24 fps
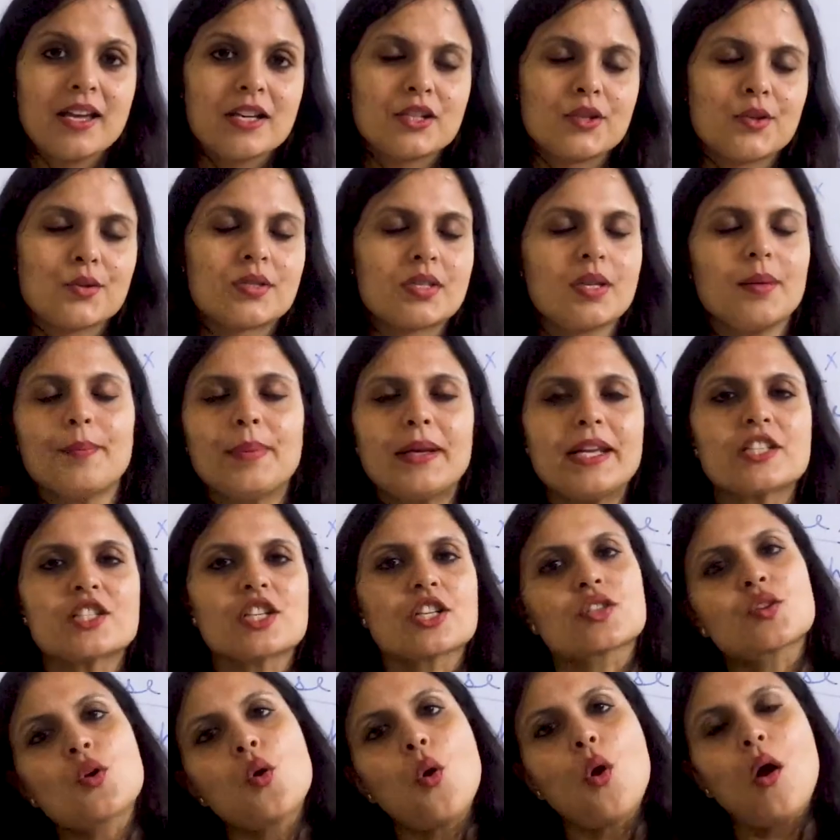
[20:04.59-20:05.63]
You simply
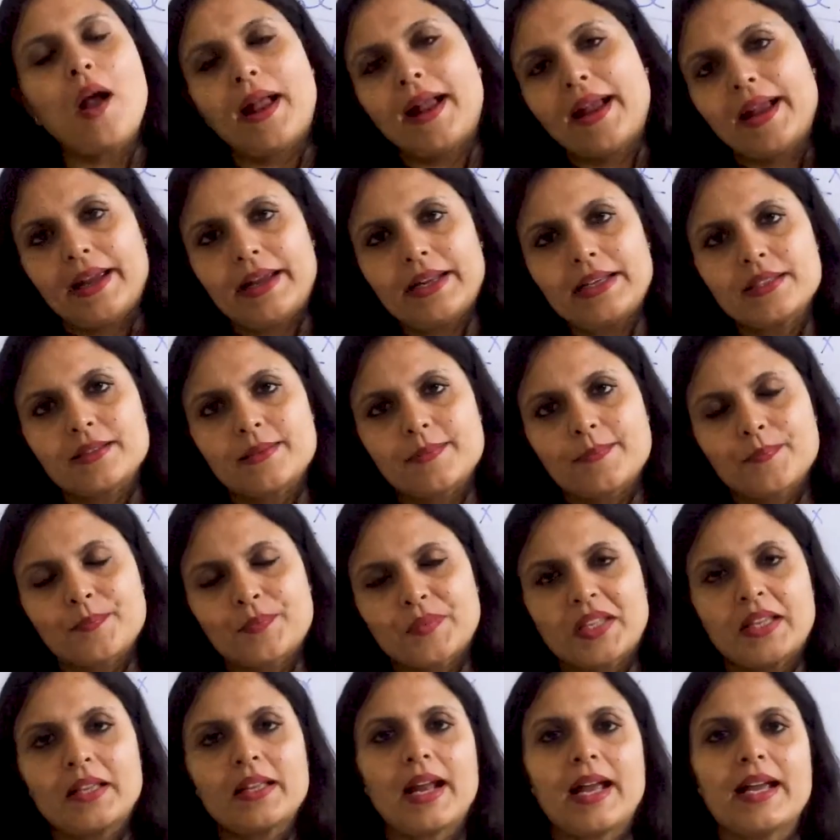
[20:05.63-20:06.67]
just go ahead
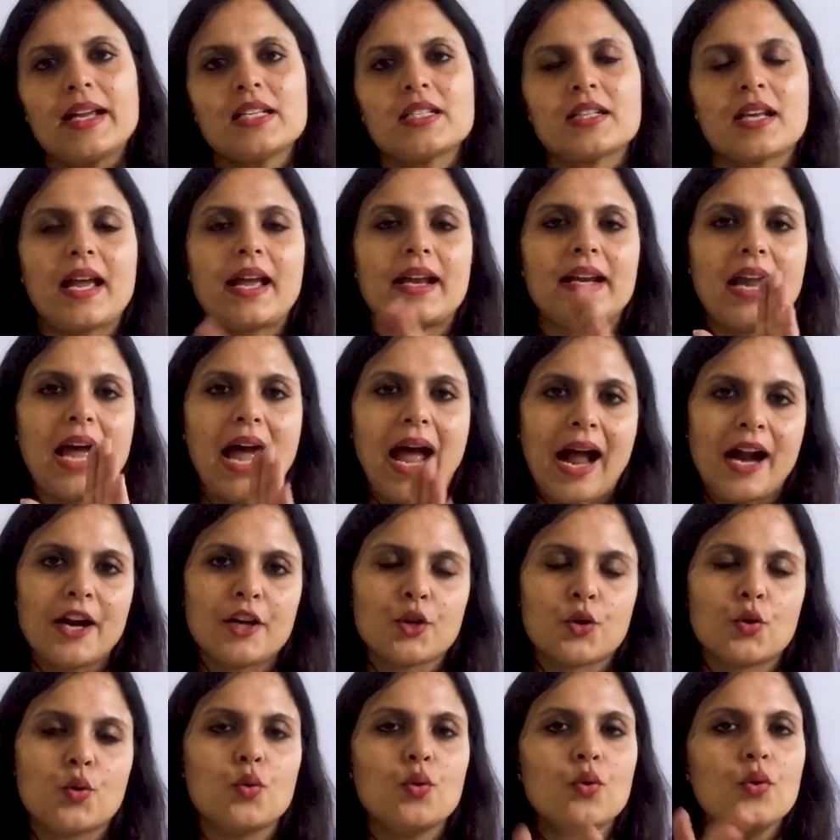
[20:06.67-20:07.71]
right? And
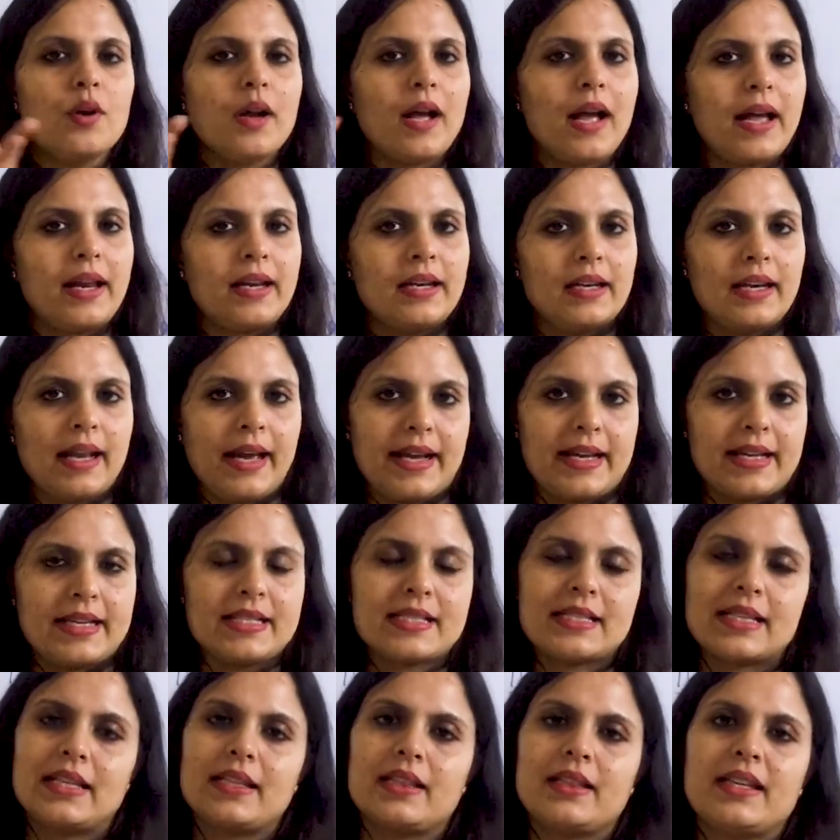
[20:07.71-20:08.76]
add who and
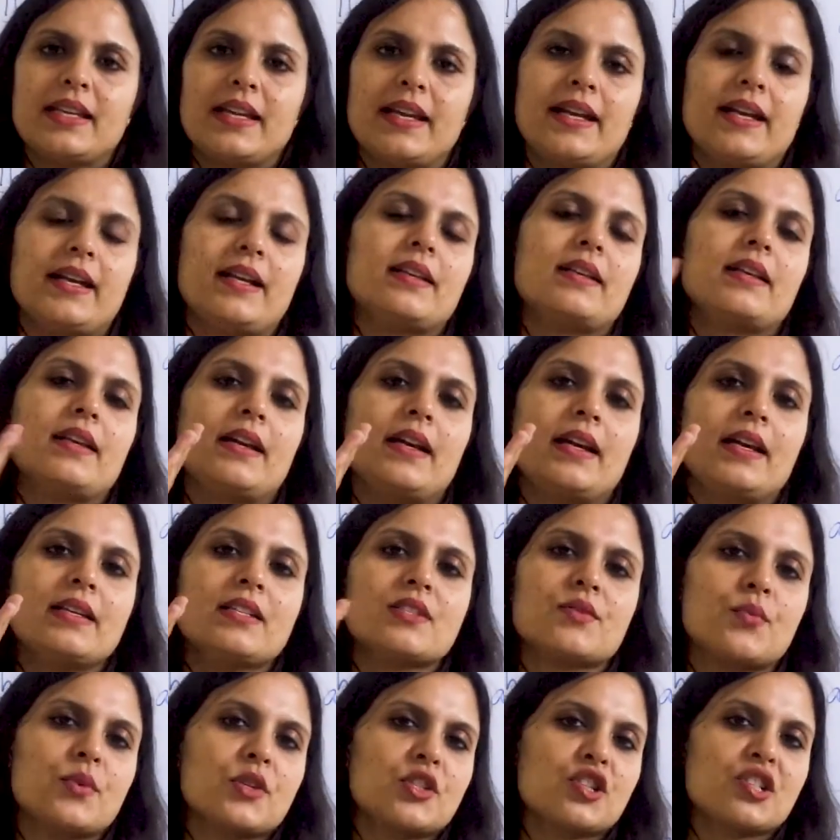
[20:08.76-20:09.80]
lies in the end,
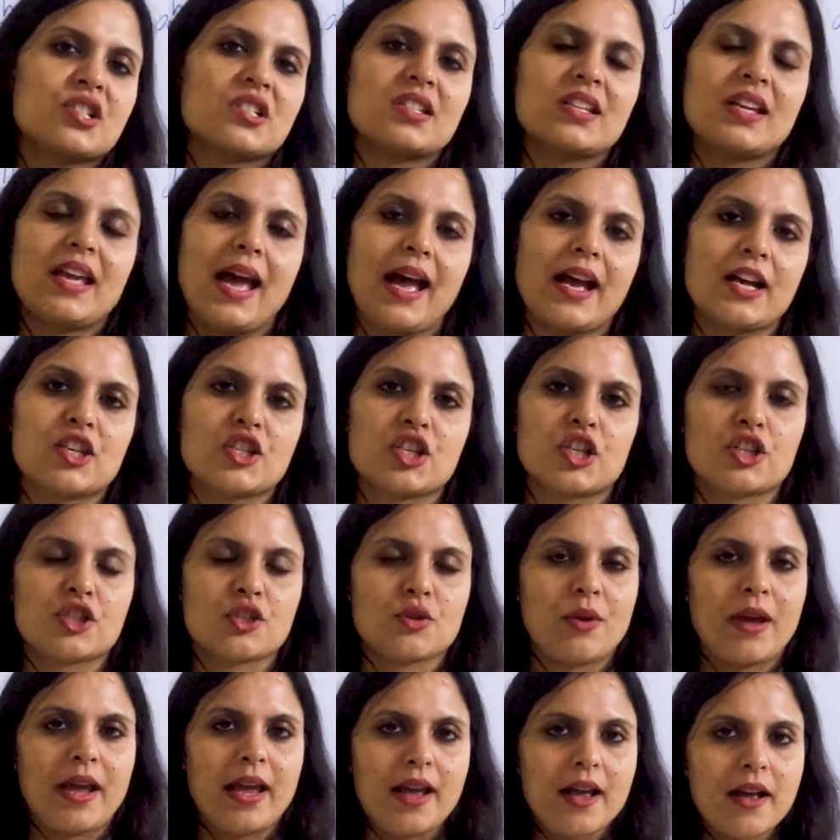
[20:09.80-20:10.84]
which is the action.
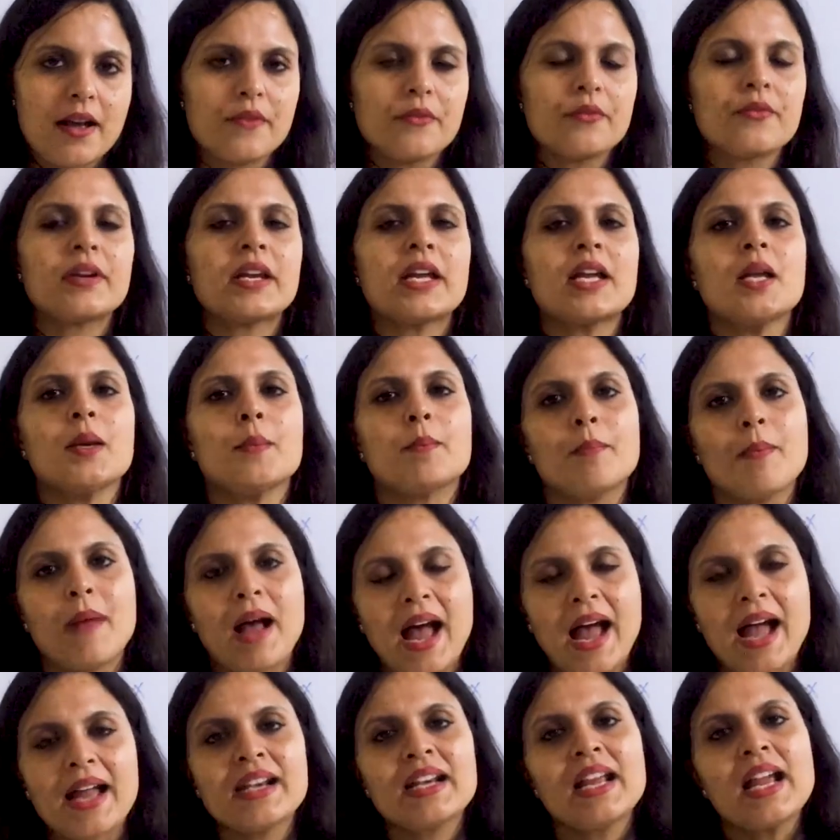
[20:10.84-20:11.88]
So every
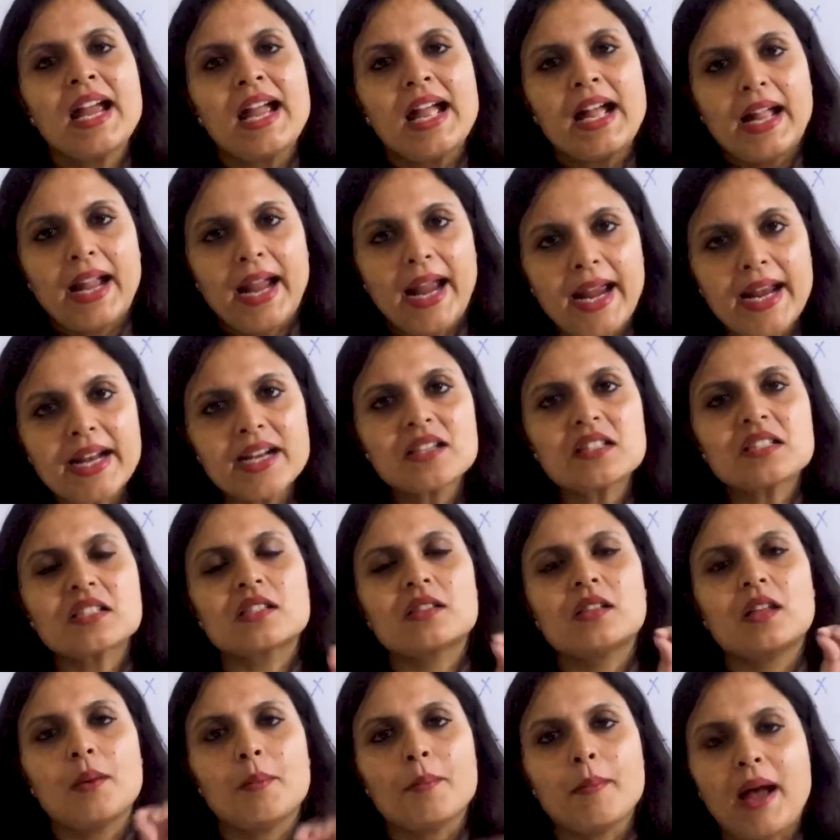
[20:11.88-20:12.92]
man hates
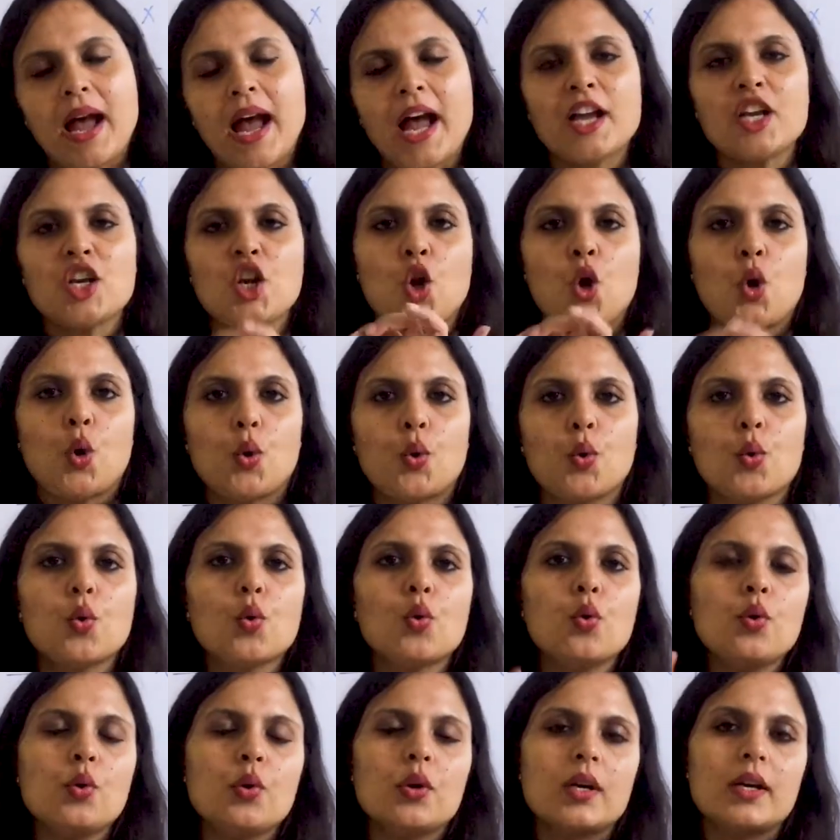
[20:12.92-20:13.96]
the man
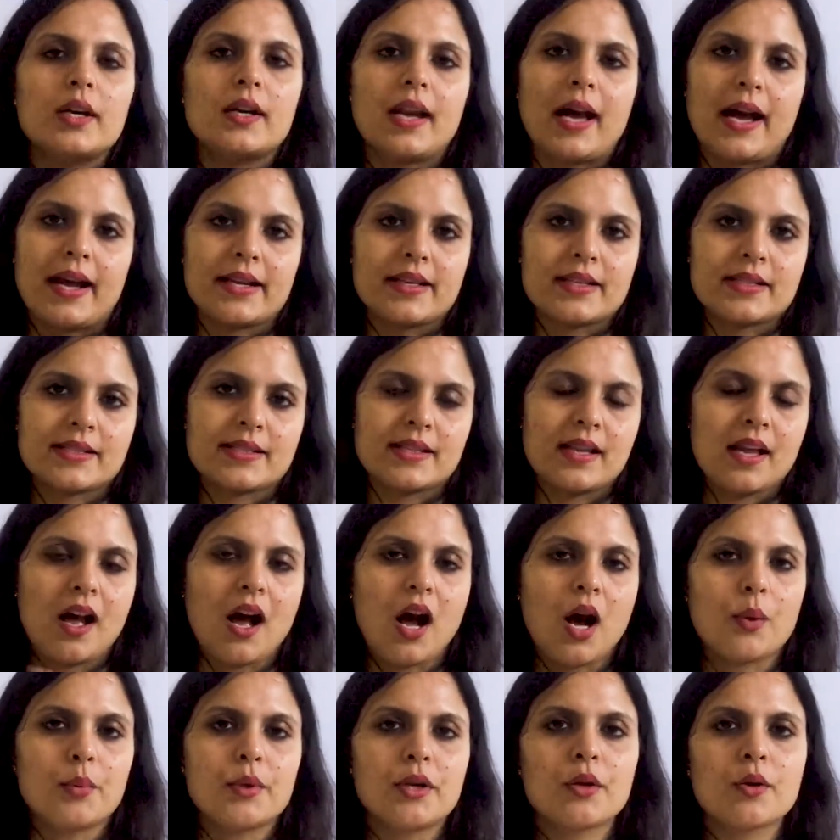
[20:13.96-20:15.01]
who lies.
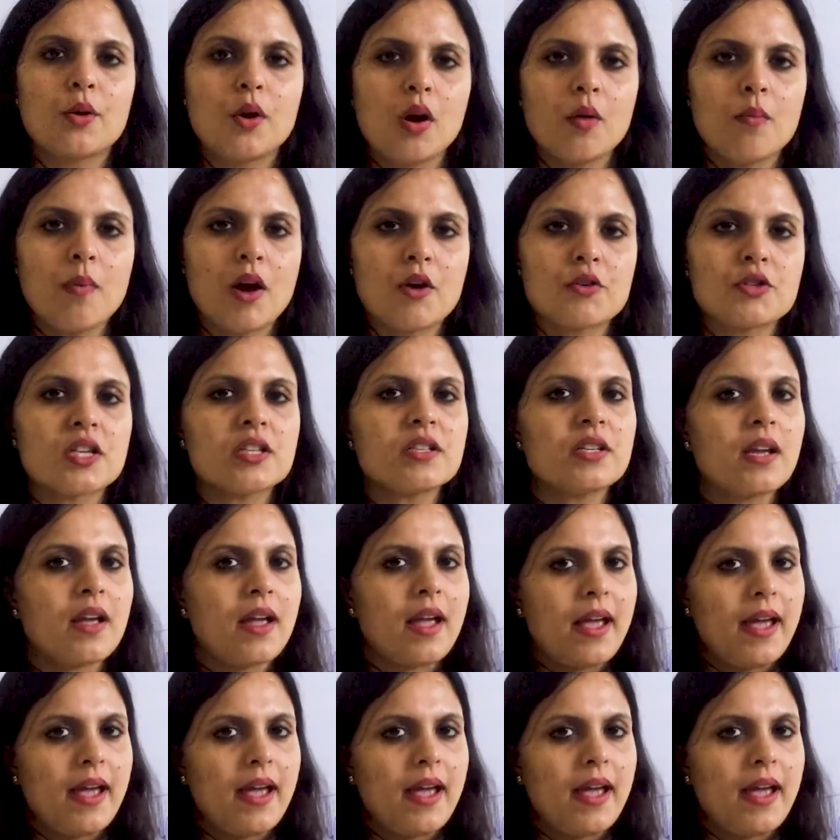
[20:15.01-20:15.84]
How will you go about it?